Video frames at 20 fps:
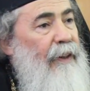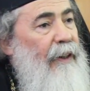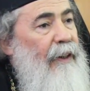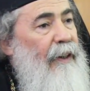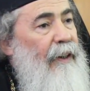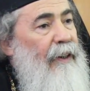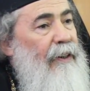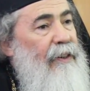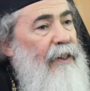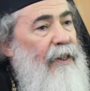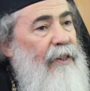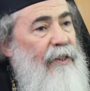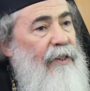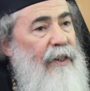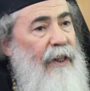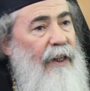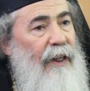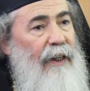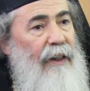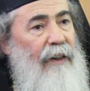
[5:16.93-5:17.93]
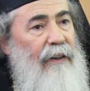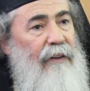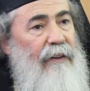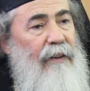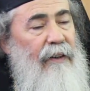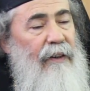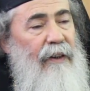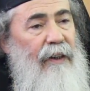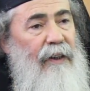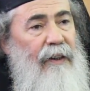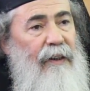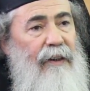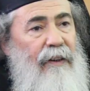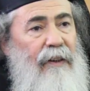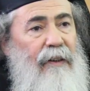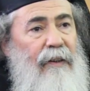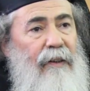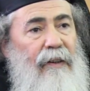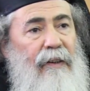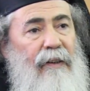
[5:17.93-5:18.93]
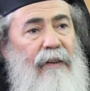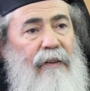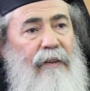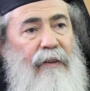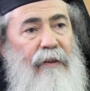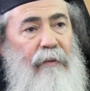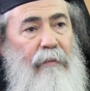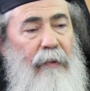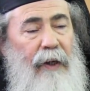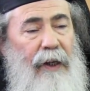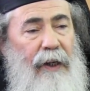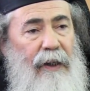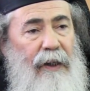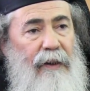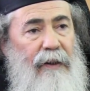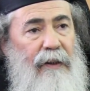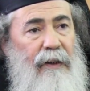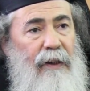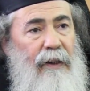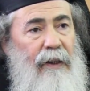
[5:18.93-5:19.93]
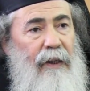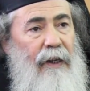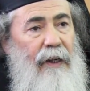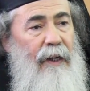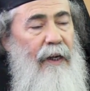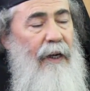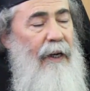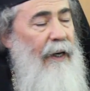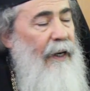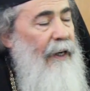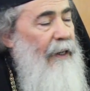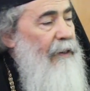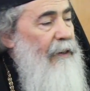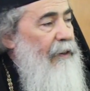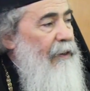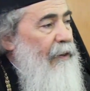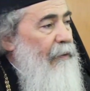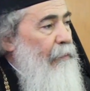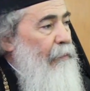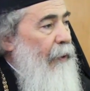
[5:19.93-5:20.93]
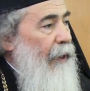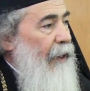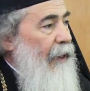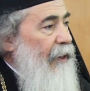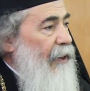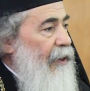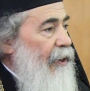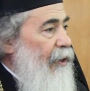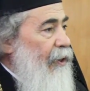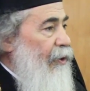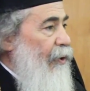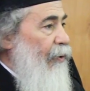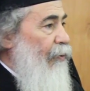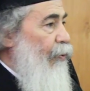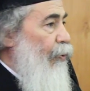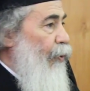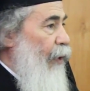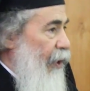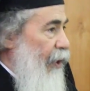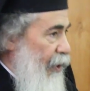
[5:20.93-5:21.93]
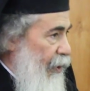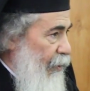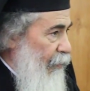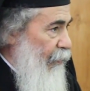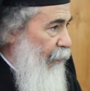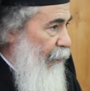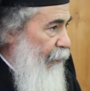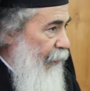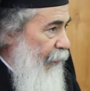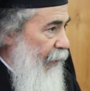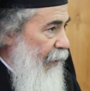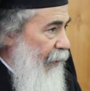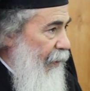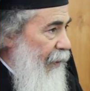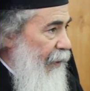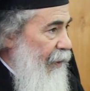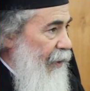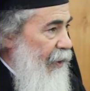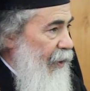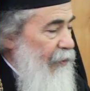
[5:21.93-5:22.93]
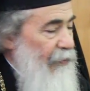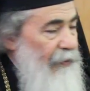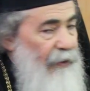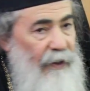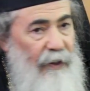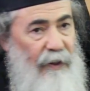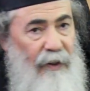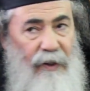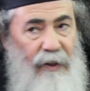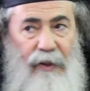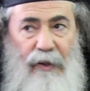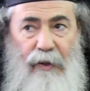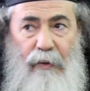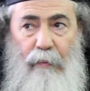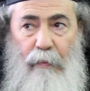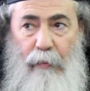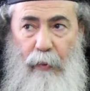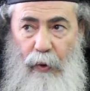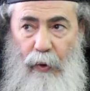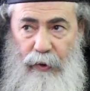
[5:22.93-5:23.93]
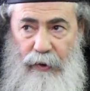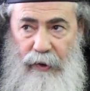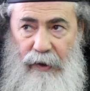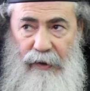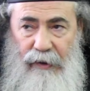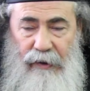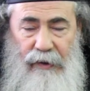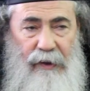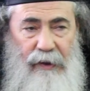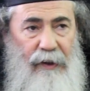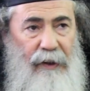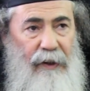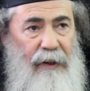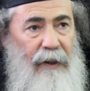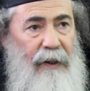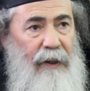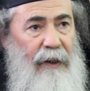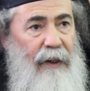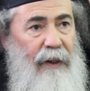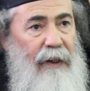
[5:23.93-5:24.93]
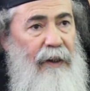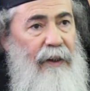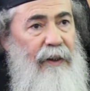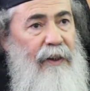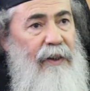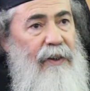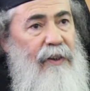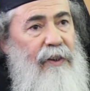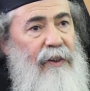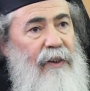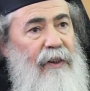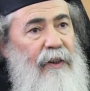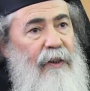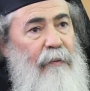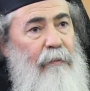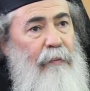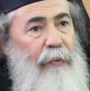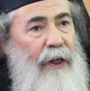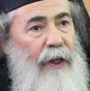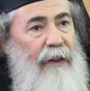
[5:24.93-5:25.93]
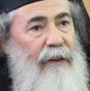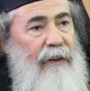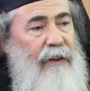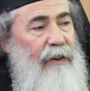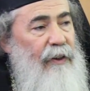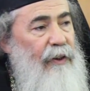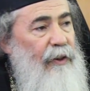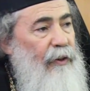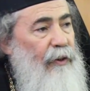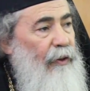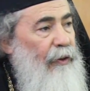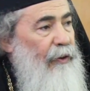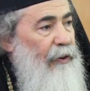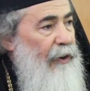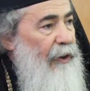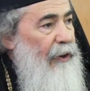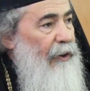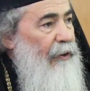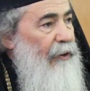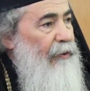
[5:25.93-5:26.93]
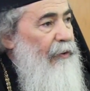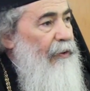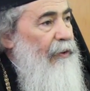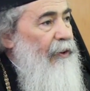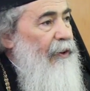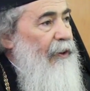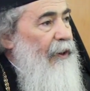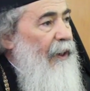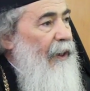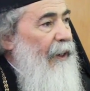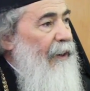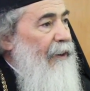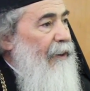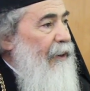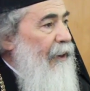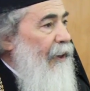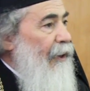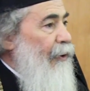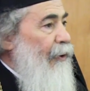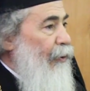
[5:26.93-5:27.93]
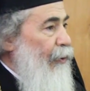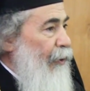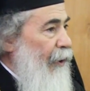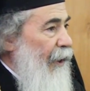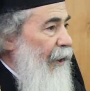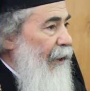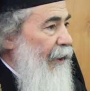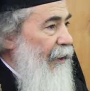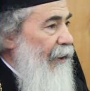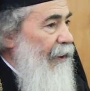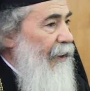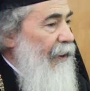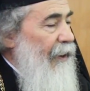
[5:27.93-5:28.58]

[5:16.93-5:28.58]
uh, sustained and uh, remained as uh, places of worship. This is very important. And this uh, practice continues until today.